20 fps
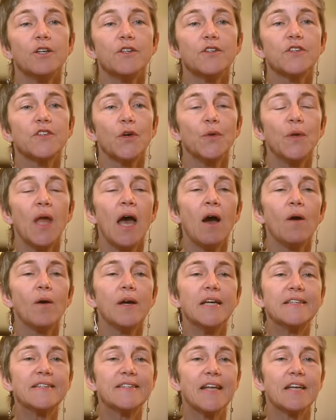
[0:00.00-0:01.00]
So now
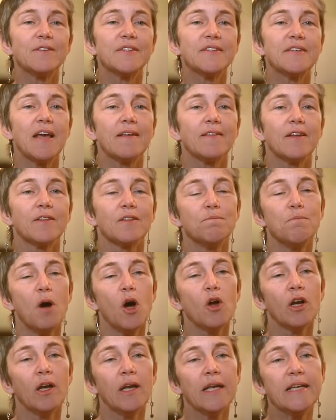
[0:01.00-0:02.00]
instead of saying that the
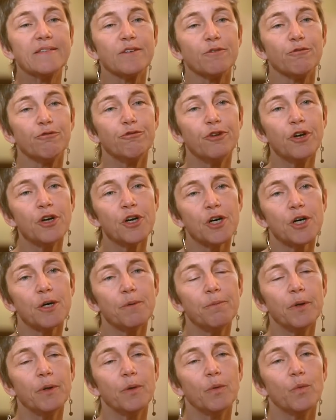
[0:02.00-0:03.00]
modal is a
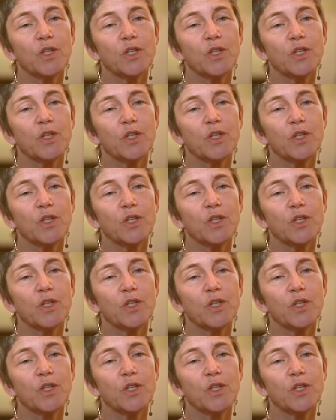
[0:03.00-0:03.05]
verb,